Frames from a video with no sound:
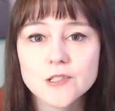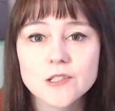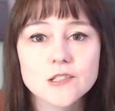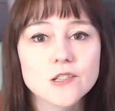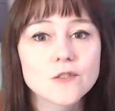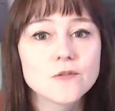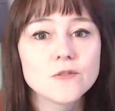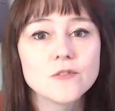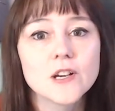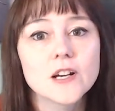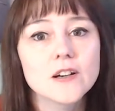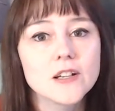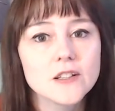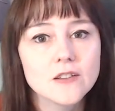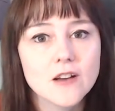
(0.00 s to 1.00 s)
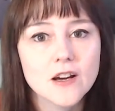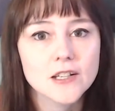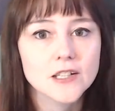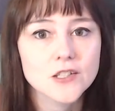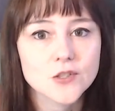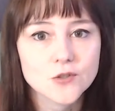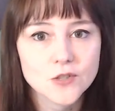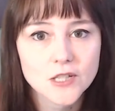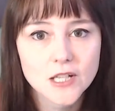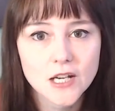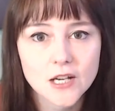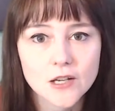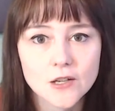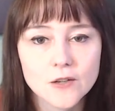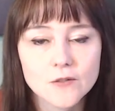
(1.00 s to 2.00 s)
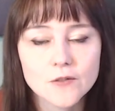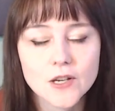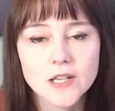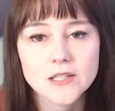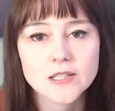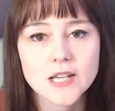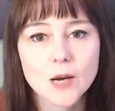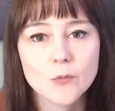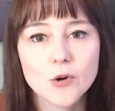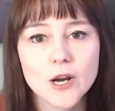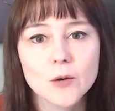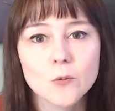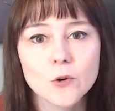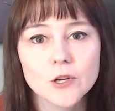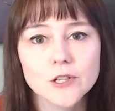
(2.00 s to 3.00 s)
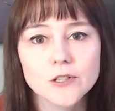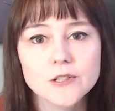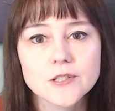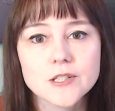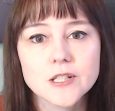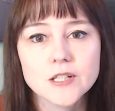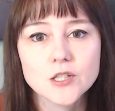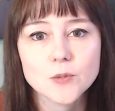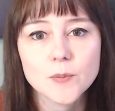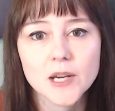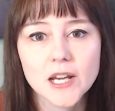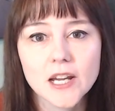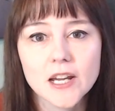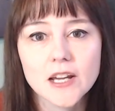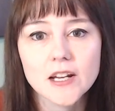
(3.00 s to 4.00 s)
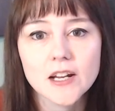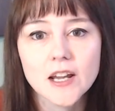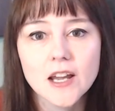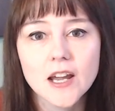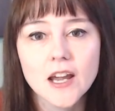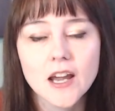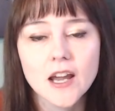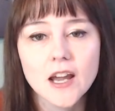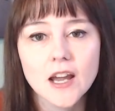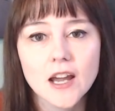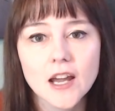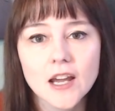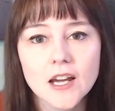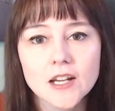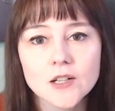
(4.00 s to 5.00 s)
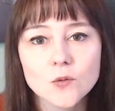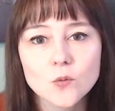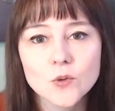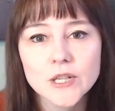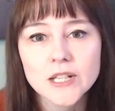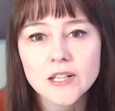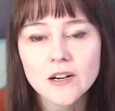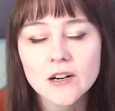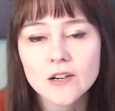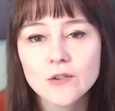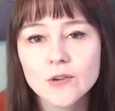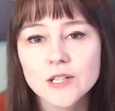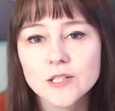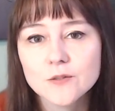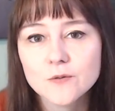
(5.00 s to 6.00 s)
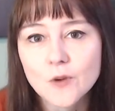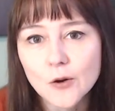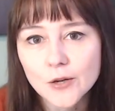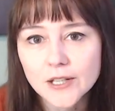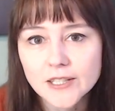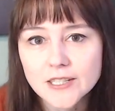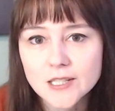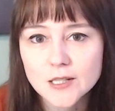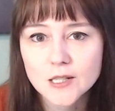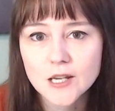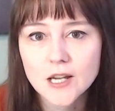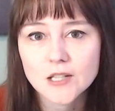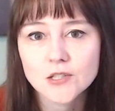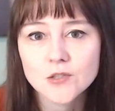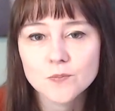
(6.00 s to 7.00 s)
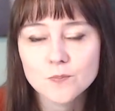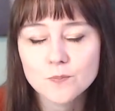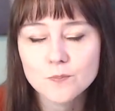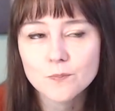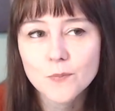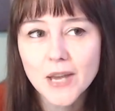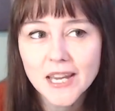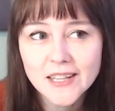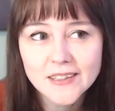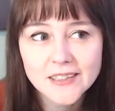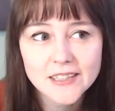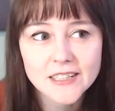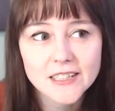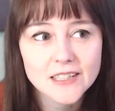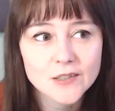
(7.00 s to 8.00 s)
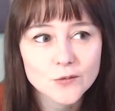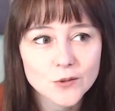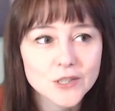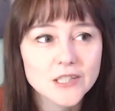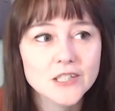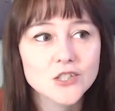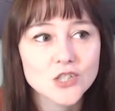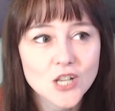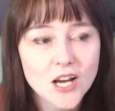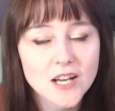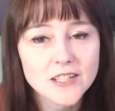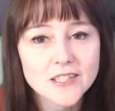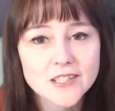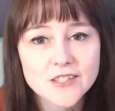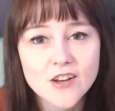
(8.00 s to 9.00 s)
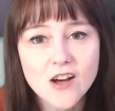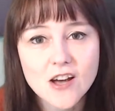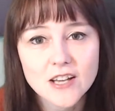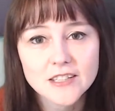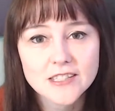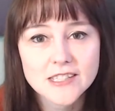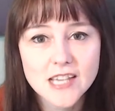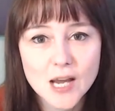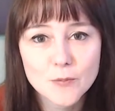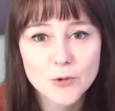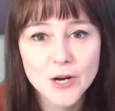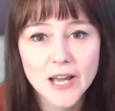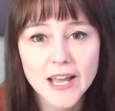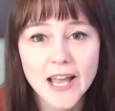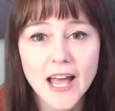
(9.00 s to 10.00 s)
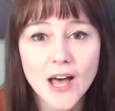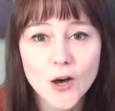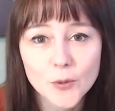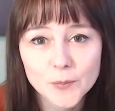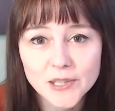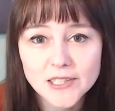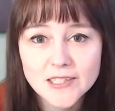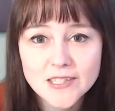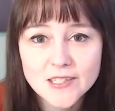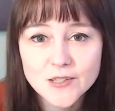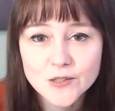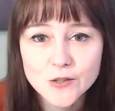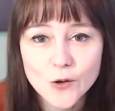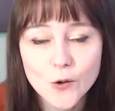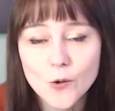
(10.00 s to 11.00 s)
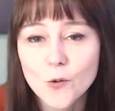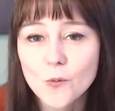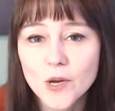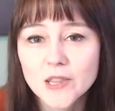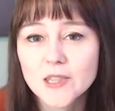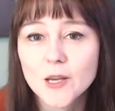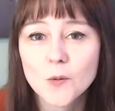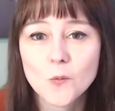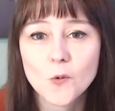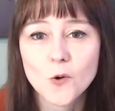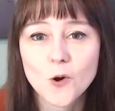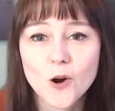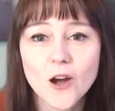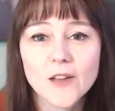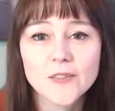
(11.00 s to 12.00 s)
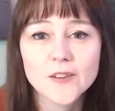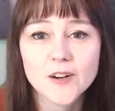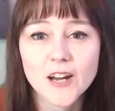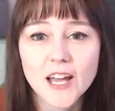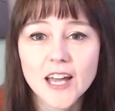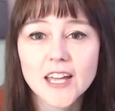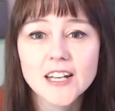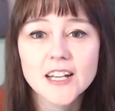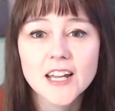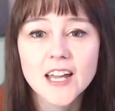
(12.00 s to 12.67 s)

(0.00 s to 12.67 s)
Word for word: There's a very long history of samurai warriors in Japan. And we are going to focus mainly really just on samurai helmets, so what they wore on their head.